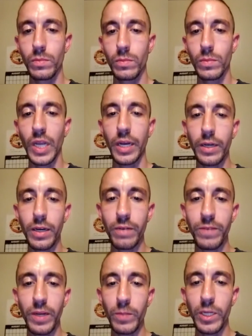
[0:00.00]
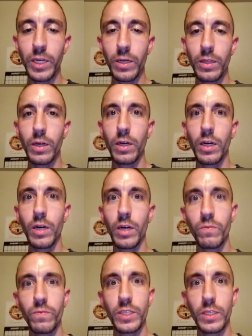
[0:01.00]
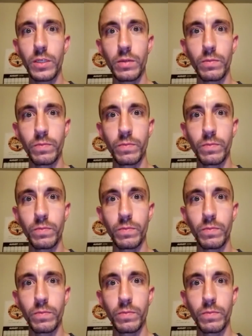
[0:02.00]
I got family down there. I never visited them.